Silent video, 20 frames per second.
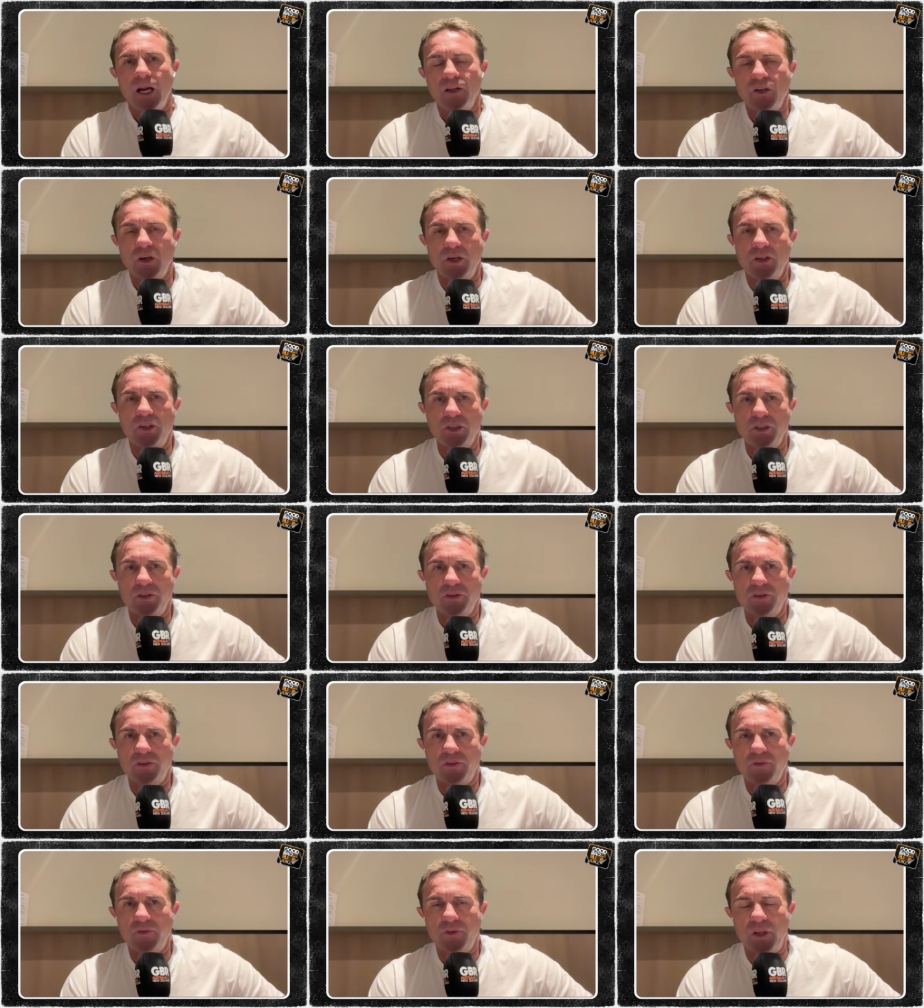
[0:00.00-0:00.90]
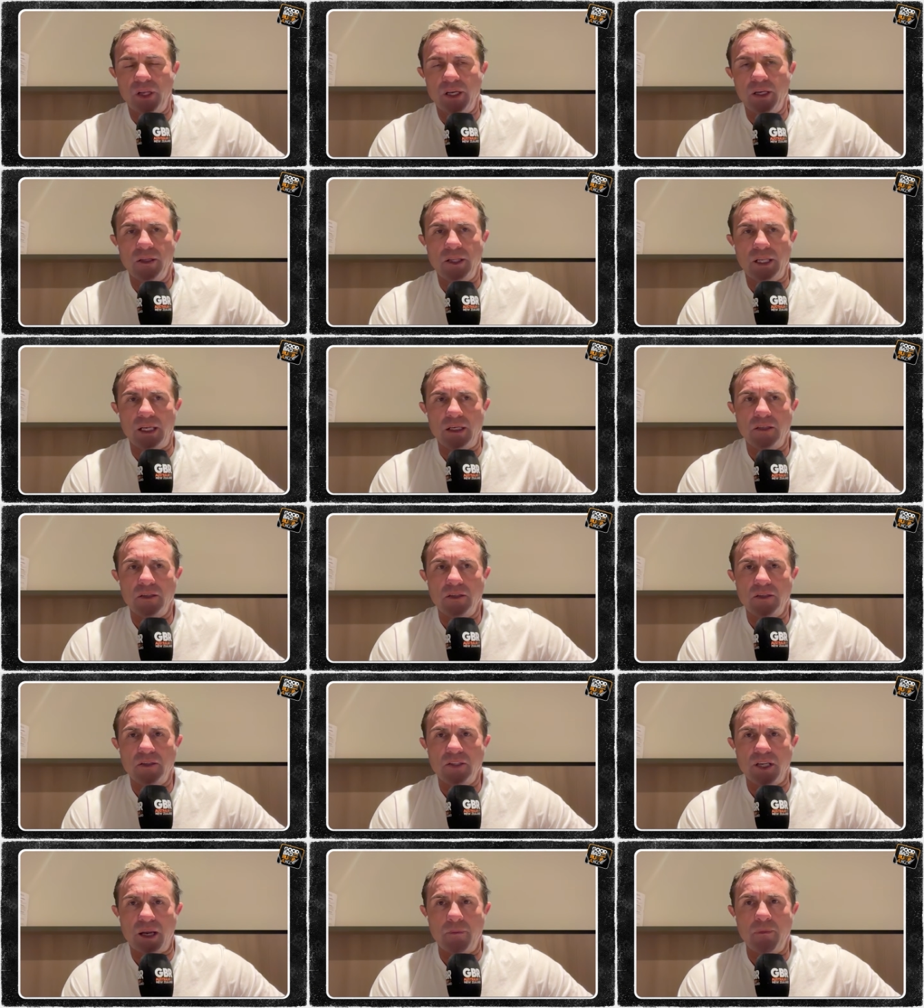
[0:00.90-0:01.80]
I just think that
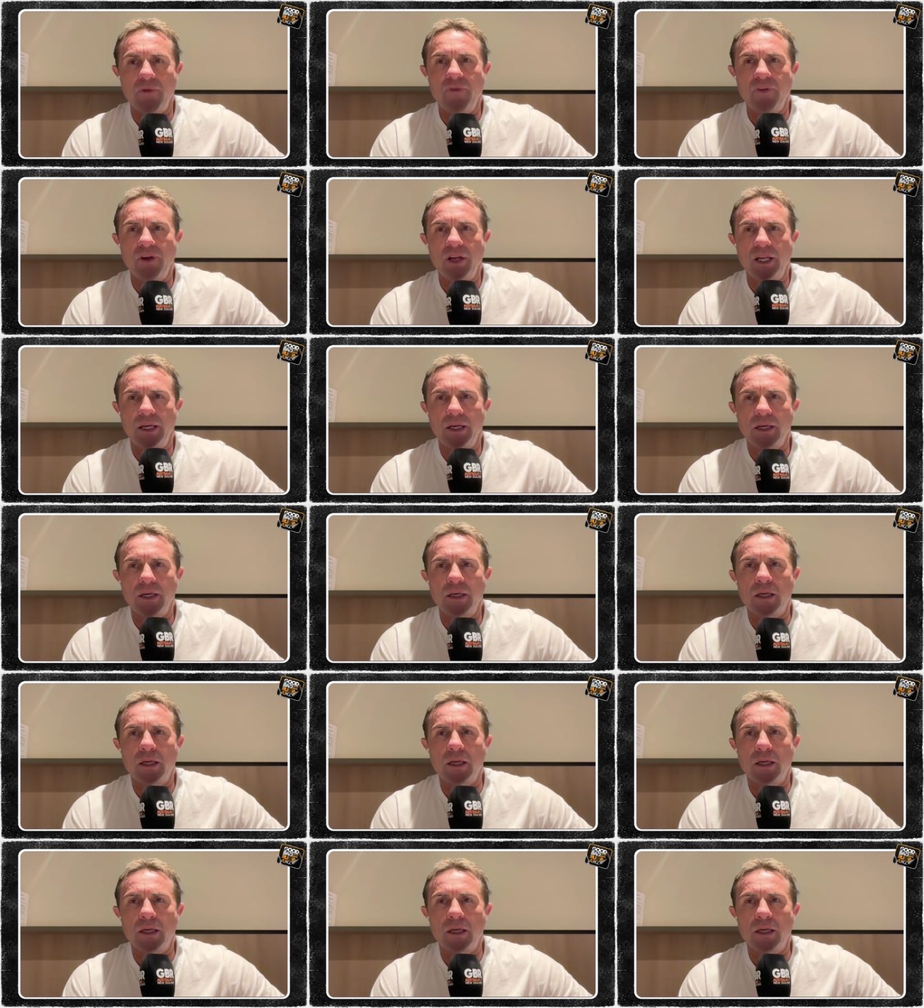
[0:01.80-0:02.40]
some of it,